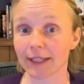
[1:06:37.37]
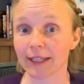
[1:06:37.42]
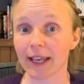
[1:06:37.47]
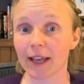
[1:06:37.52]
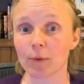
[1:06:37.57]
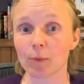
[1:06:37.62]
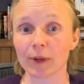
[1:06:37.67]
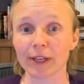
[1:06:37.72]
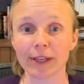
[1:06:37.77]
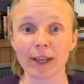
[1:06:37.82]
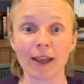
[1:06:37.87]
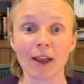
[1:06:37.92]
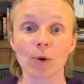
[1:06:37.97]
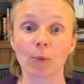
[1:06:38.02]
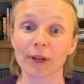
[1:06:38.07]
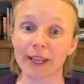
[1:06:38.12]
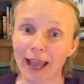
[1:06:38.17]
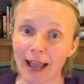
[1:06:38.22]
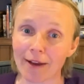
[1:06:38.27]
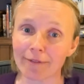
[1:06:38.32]
Yeah, we
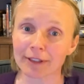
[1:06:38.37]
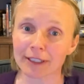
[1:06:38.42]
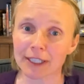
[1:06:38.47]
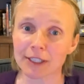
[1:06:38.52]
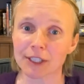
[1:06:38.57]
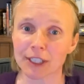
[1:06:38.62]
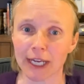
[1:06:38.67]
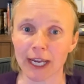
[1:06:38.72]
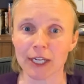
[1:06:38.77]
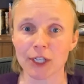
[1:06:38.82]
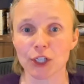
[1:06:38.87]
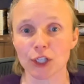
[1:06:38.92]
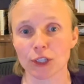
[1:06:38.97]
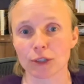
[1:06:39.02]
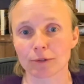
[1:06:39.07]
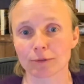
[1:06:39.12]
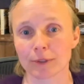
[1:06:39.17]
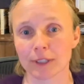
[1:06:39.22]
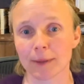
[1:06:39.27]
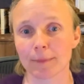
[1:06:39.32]
have an
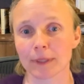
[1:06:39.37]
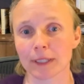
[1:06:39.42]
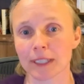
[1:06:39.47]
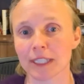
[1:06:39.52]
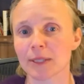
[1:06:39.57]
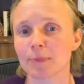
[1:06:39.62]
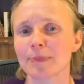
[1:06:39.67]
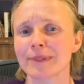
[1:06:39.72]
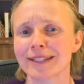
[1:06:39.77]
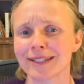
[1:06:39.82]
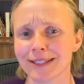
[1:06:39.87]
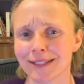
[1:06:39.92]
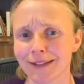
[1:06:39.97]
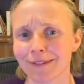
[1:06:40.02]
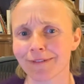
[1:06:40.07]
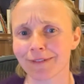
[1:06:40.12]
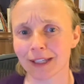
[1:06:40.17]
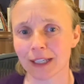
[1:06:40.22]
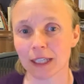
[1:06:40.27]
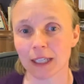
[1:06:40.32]
education, somebody
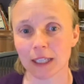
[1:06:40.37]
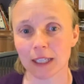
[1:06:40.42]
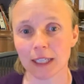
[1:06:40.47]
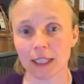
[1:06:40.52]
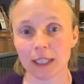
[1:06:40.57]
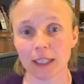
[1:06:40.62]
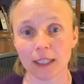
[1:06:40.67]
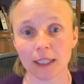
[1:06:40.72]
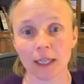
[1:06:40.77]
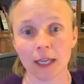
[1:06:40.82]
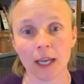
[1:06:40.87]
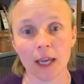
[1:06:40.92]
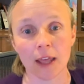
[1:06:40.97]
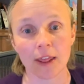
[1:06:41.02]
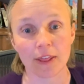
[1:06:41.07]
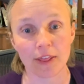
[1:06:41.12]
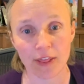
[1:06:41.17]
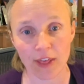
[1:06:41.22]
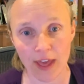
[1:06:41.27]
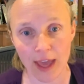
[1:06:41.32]
specifically
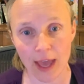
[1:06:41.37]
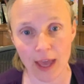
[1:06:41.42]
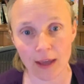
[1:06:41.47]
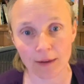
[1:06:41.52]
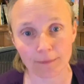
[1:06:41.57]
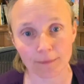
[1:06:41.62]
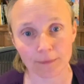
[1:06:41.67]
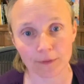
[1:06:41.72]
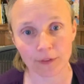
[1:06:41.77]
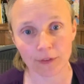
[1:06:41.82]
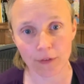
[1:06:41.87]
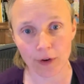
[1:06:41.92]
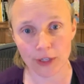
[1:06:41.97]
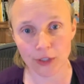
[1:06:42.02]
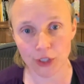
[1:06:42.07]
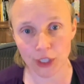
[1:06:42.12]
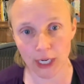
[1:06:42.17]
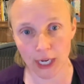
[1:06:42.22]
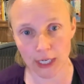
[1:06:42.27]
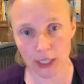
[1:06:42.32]
there for
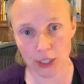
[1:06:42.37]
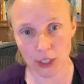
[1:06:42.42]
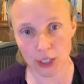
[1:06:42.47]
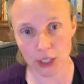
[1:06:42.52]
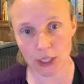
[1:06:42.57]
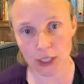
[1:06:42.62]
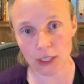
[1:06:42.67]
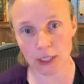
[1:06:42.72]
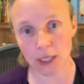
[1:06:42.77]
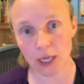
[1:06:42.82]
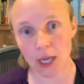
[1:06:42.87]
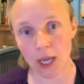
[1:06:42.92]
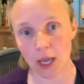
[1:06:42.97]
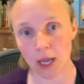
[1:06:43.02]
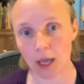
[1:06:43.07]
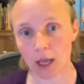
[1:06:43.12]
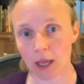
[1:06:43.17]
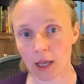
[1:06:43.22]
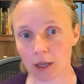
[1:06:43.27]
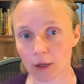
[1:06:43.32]
education,
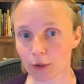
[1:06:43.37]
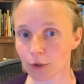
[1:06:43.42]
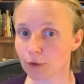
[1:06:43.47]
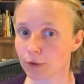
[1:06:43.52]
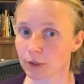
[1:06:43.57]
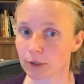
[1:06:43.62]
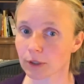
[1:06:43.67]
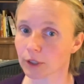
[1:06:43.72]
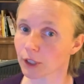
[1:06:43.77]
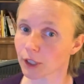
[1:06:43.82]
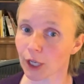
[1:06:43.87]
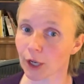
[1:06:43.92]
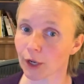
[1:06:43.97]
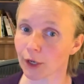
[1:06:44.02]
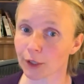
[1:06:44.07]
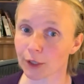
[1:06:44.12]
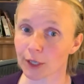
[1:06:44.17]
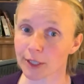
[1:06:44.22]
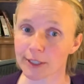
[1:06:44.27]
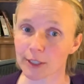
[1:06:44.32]
who's
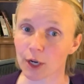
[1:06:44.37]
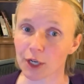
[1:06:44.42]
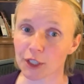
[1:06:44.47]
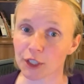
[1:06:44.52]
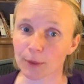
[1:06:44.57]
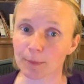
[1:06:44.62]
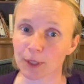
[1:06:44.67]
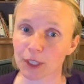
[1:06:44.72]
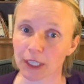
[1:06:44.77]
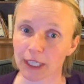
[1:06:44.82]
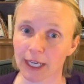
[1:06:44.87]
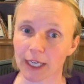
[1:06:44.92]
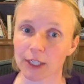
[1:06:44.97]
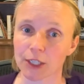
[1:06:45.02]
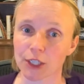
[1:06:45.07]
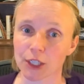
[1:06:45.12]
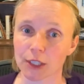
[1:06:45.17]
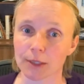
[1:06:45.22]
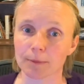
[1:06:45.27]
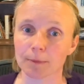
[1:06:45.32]
a science
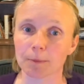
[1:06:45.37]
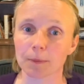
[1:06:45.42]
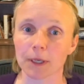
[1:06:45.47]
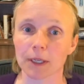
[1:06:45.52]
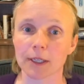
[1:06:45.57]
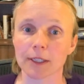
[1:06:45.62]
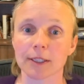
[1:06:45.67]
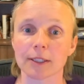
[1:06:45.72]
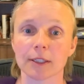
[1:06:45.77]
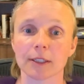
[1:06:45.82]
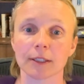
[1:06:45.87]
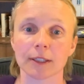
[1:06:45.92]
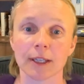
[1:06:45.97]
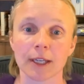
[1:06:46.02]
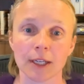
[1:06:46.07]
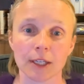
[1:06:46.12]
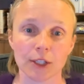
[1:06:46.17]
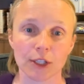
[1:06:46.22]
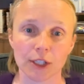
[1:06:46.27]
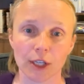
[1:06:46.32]
communication person.
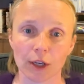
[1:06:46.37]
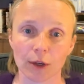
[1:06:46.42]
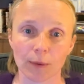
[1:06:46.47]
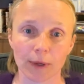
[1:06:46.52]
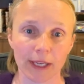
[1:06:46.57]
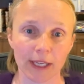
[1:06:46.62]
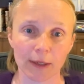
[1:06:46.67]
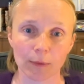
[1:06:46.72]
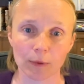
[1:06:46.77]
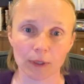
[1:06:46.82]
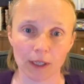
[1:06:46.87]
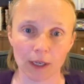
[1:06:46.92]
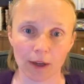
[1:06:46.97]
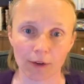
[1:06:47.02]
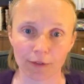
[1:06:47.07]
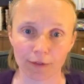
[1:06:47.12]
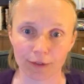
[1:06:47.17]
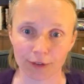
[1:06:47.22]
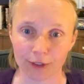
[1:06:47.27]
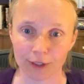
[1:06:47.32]
So he would
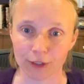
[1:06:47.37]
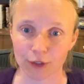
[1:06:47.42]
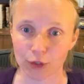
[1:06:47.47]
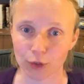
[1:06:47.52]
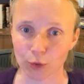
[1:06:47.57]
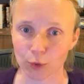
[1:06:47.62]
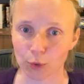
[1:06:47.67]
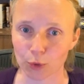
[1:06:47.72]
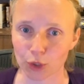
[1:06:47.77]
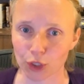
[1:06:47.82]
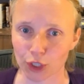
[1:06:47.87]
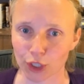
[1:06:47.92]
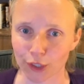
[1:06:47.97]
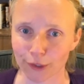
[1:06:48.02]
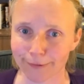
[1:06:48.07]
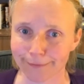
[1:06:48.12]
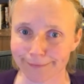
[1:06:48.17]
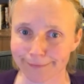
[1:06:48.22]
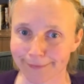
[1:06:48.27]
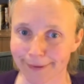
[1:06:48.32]
love to talk to
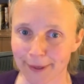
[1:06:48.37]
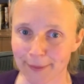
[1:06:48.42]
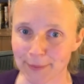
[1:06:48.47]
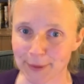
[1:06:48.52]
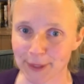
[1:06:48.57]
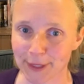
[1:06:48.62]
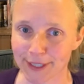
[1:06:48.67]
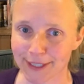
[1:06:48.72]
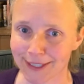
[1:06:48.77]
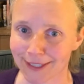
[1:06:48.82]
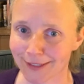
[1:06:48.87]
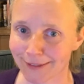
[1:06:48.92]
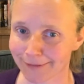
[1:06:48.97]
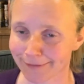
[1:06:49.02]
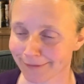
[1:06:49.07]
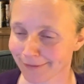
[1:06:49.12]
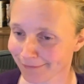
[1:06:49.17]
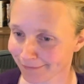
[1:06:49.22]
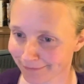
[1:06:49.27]
you, I'm certain.